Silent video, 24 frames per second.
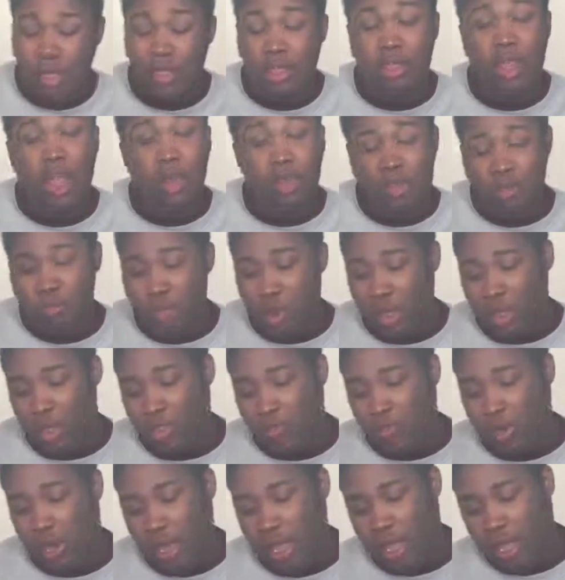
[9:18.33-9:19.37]

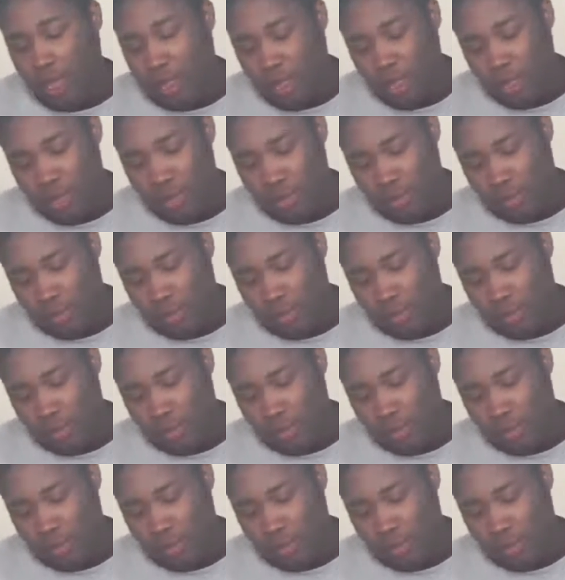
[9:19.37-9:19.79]
Ghostbuster related.